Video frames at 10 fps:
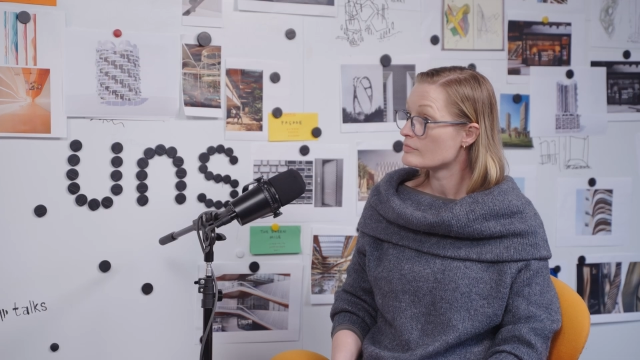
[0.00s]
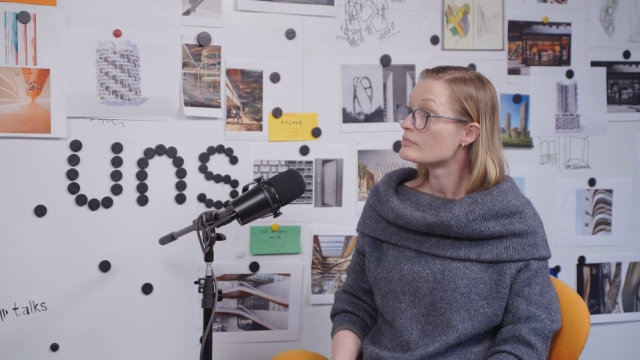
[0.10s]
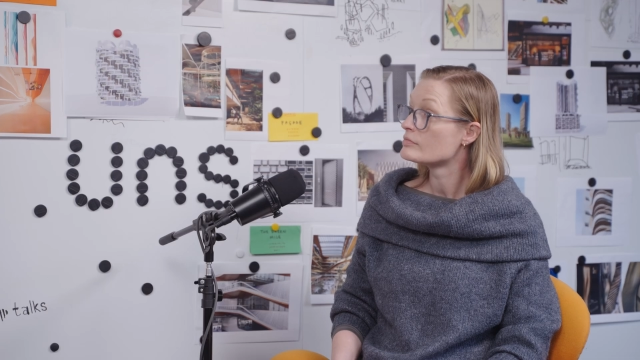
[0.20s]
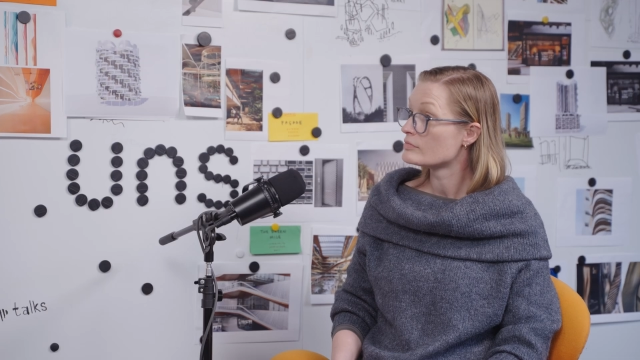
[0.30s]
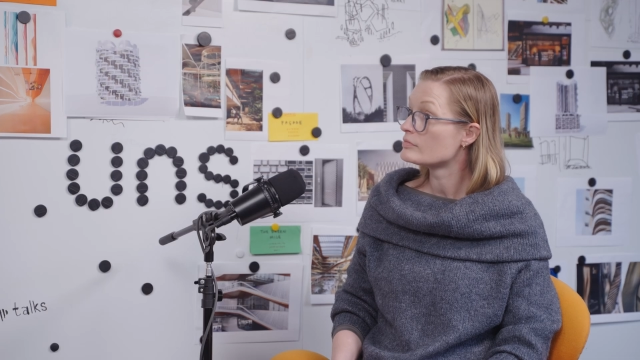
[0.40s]

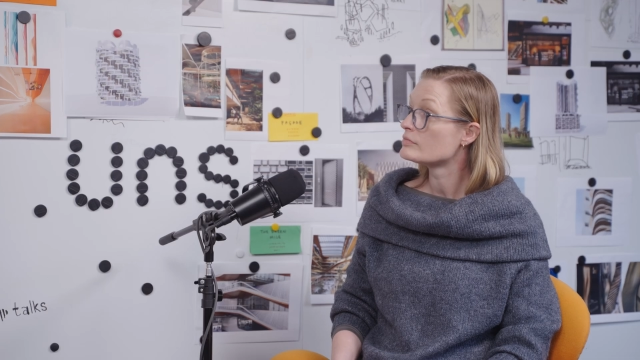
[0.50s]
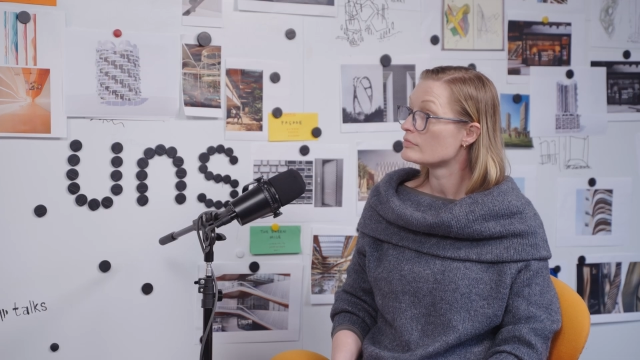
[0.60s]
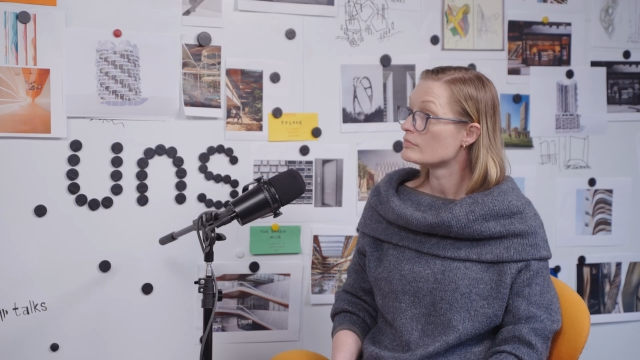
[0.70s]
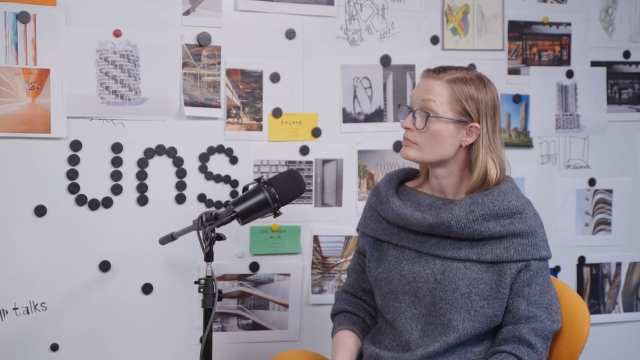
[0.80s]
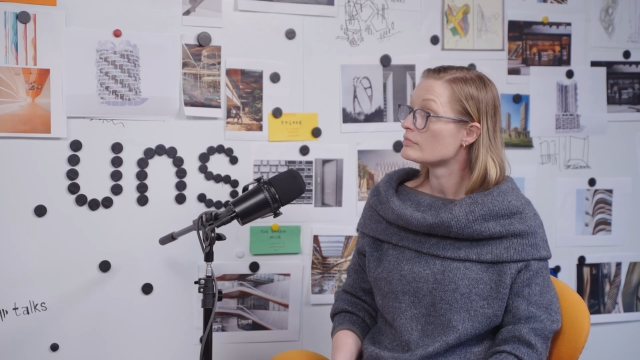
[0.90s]
is,
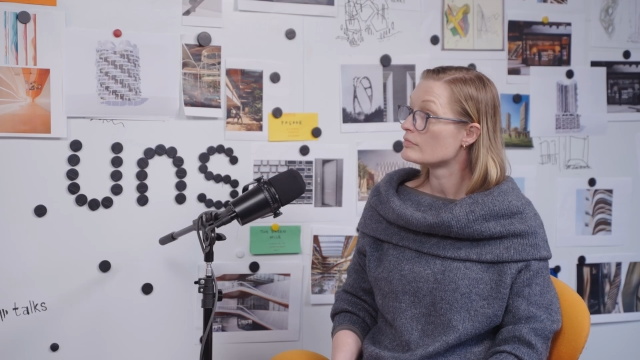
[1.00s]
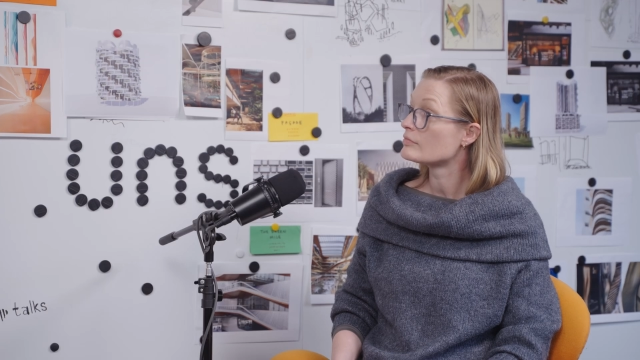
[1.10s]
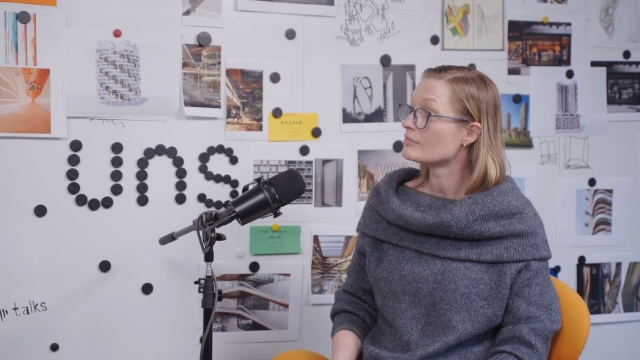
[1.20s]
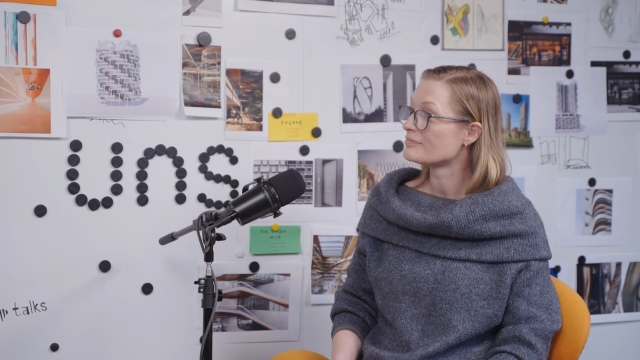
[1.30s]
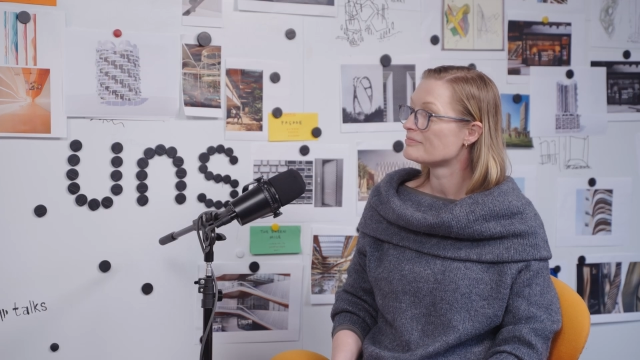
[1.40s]
I
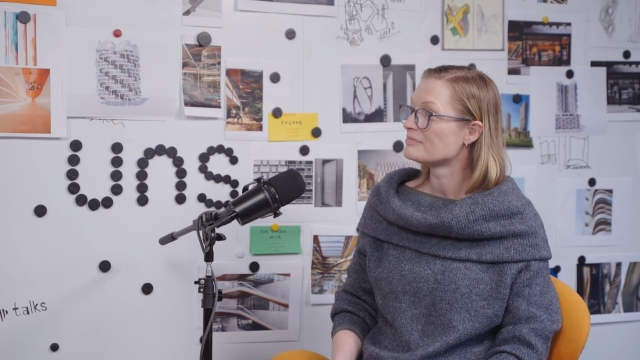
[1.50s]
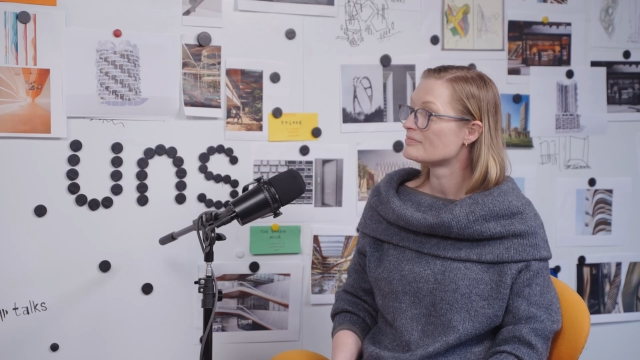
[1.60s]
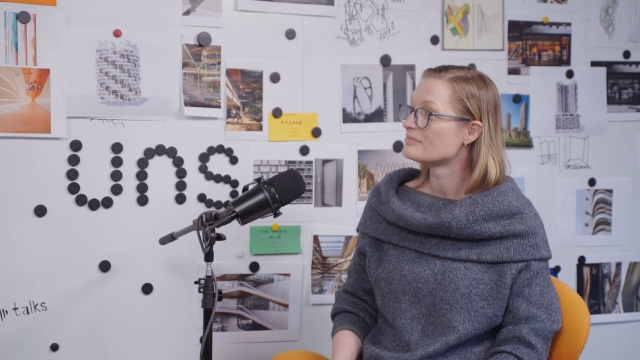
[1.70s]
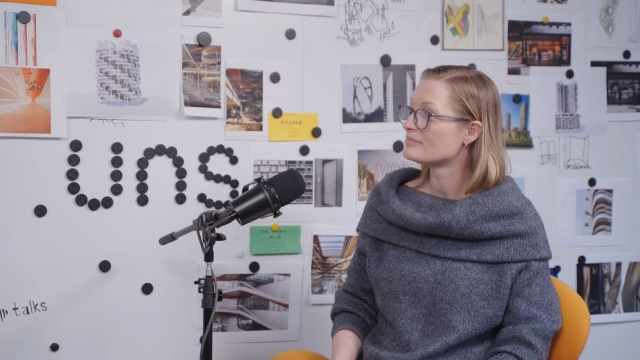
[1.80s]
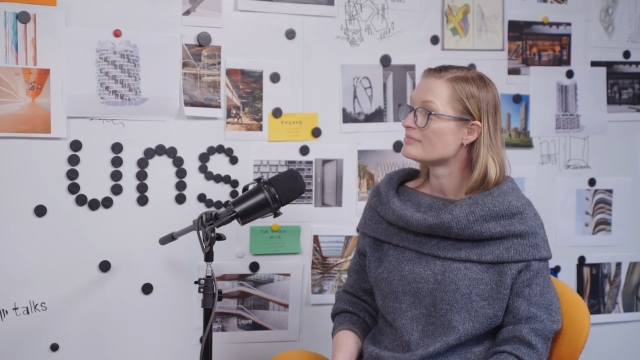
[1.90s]
think,
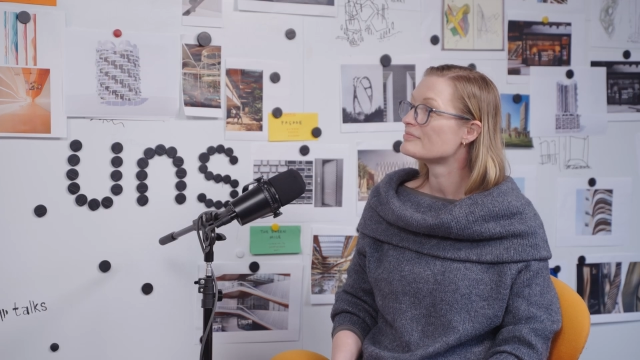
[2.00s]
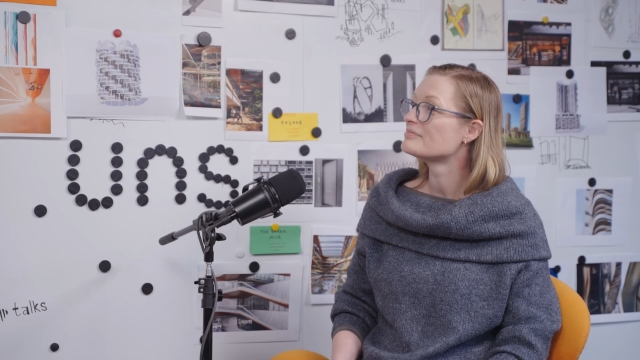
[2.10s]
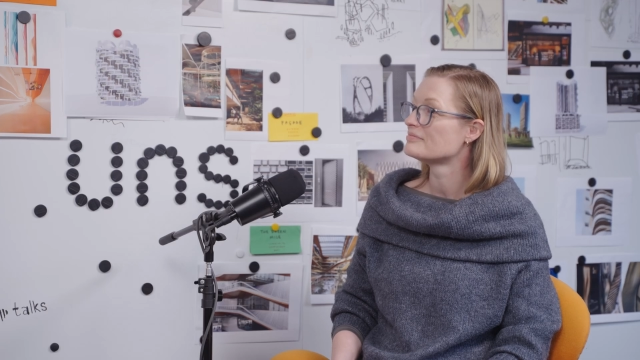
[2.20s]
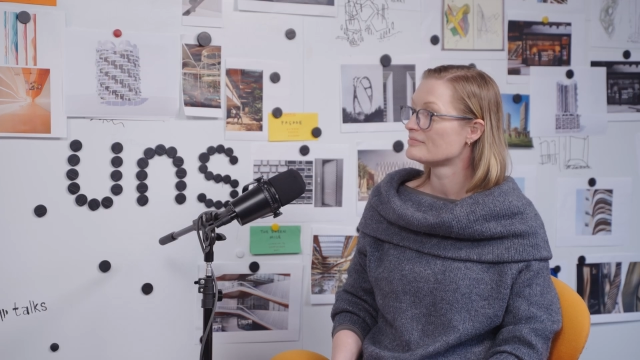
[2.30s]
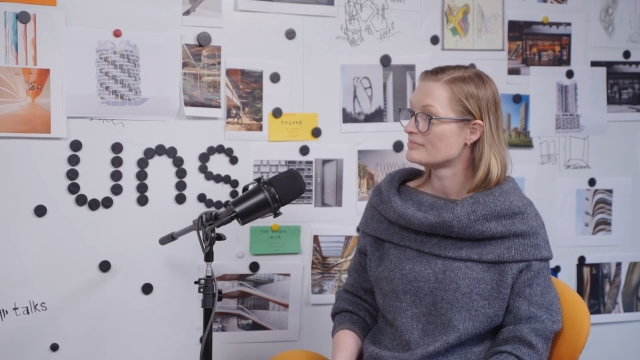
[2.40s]
related to
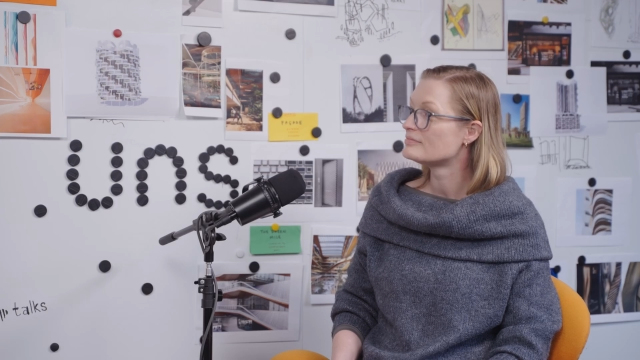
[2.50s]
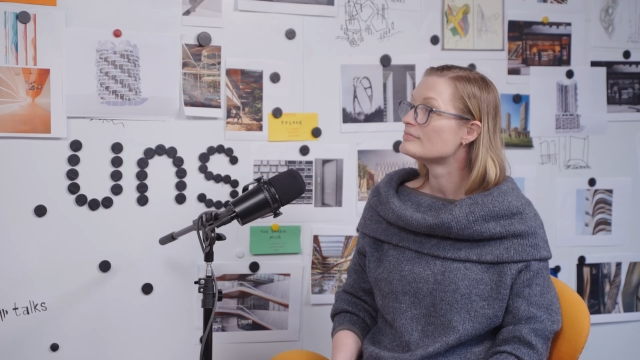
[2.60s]
that.